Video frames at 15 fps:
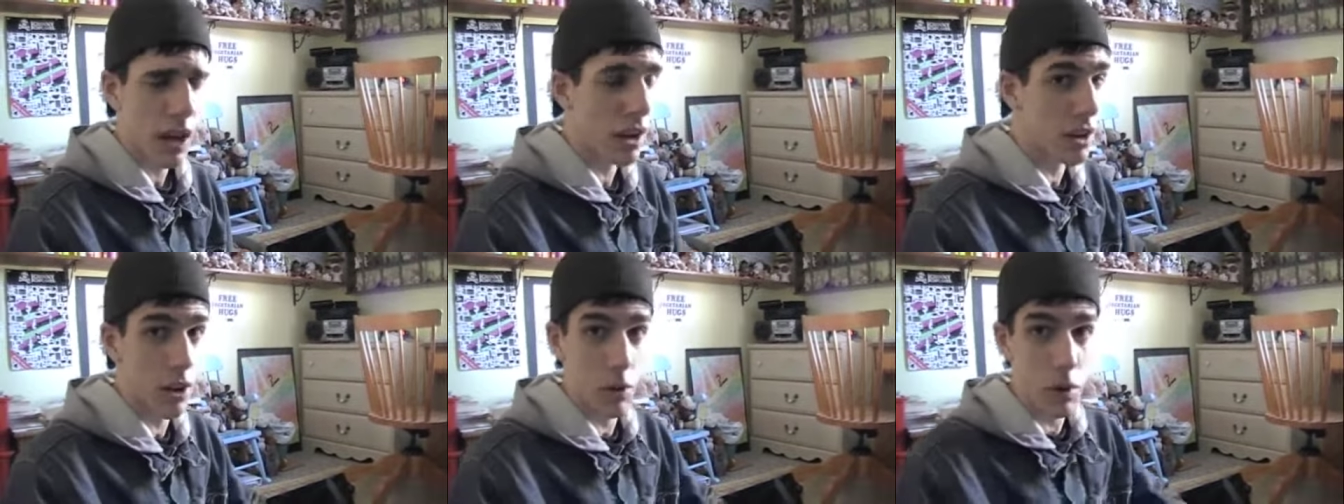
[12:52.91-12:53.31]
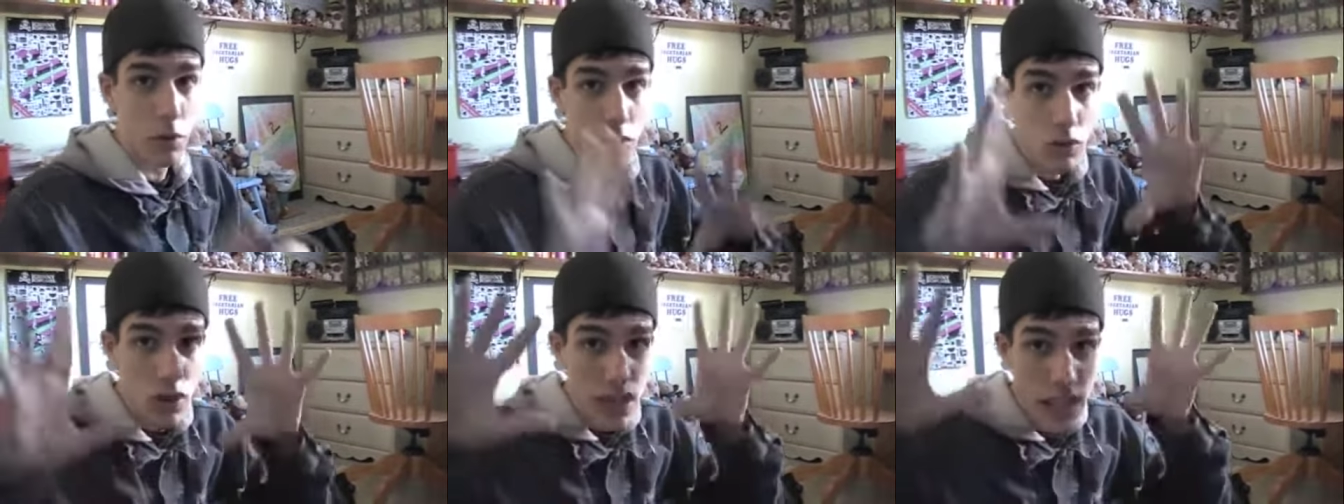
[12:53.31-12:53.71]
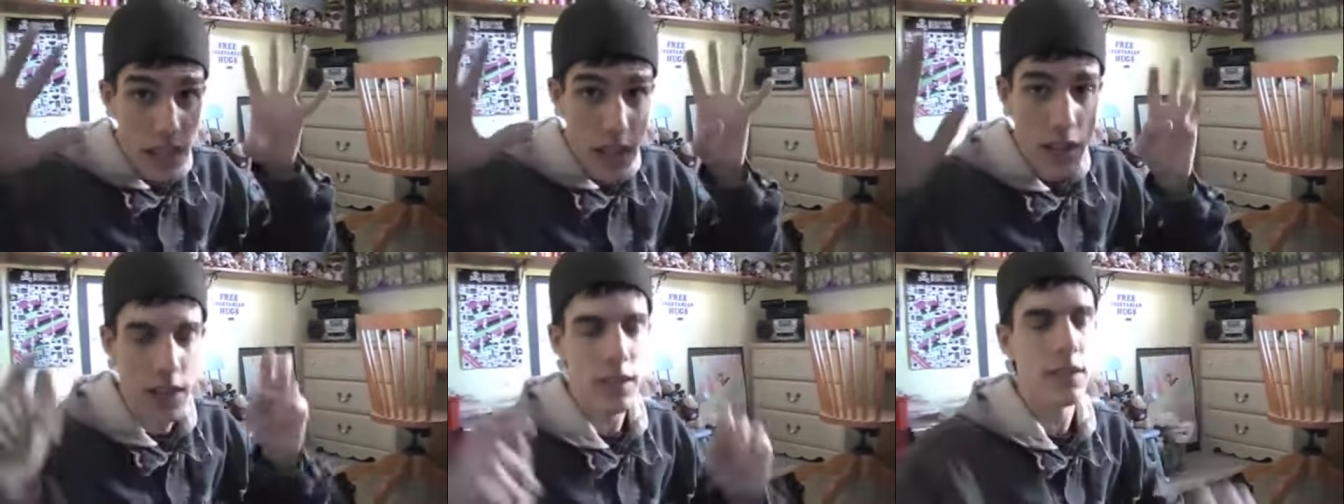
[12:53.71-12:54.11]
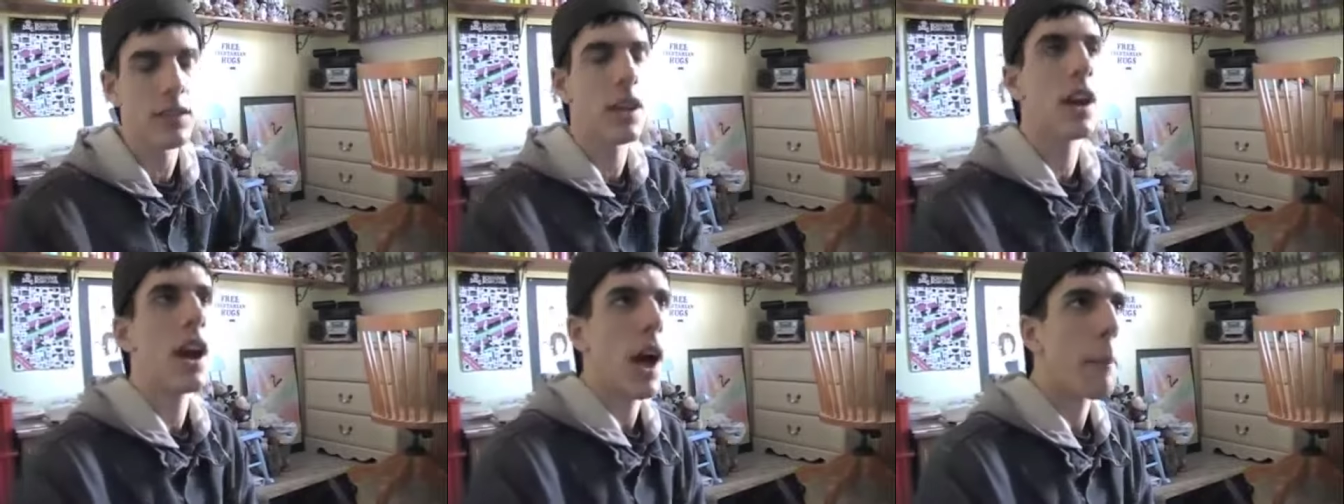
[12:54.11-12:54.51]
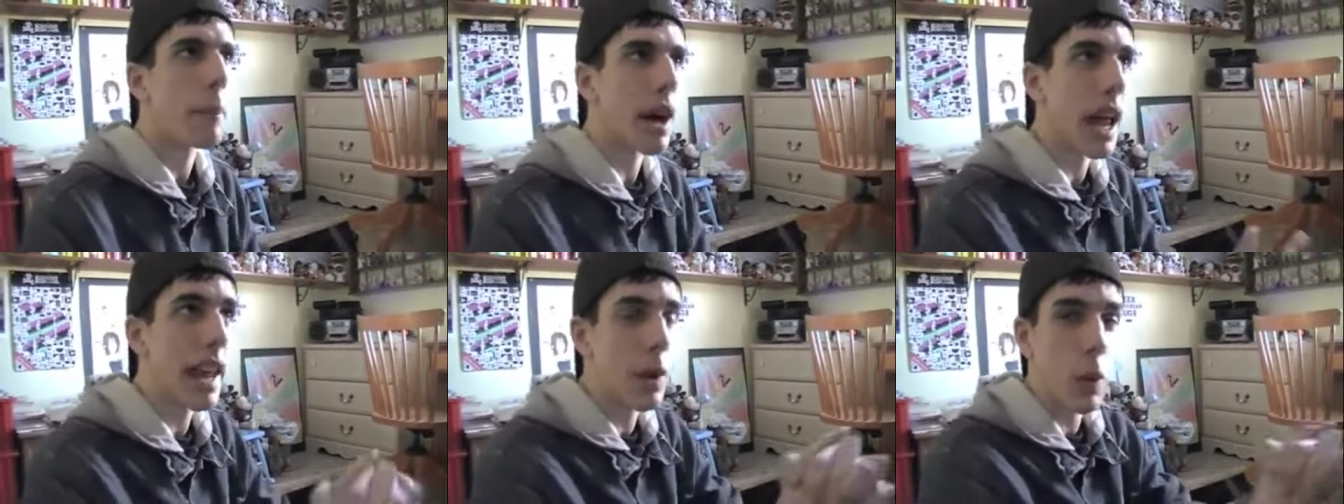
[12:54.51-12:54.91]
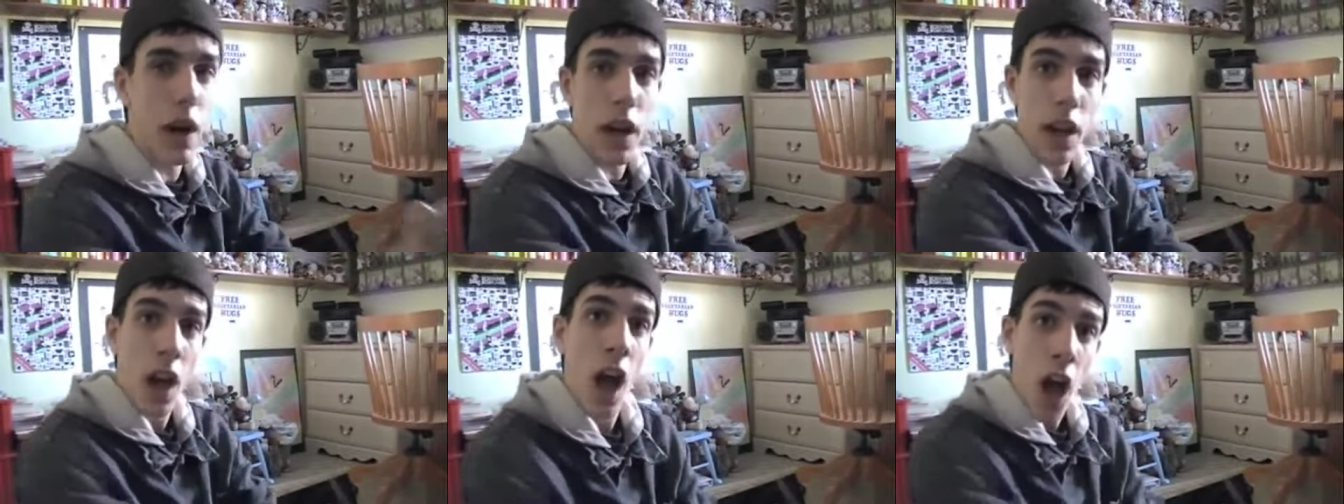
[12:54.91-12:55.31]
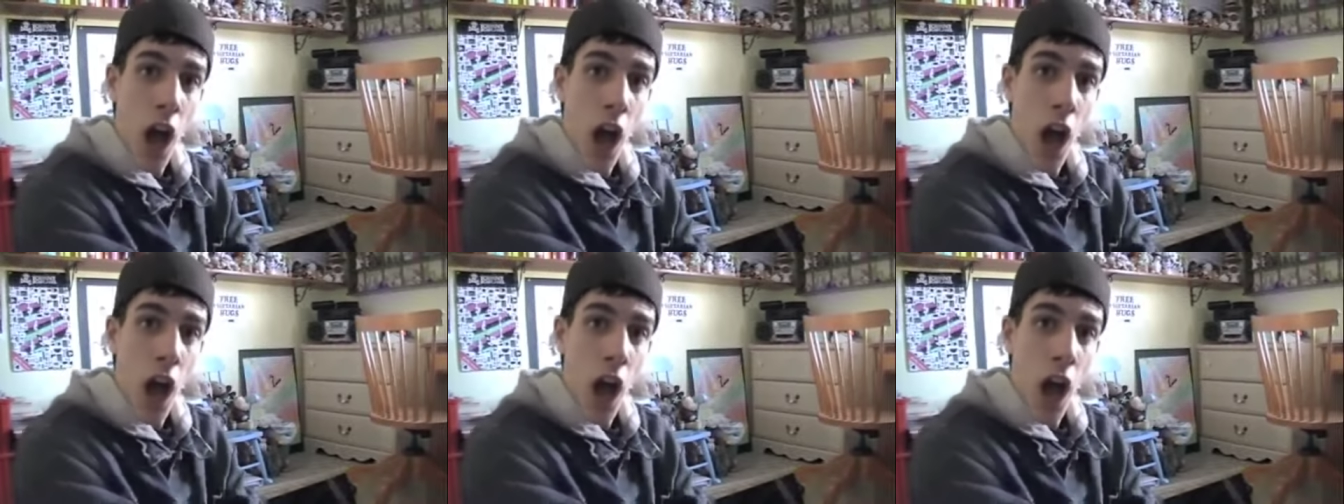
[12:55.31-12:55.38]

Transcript: I don't know. It was ridiculous. But anyway.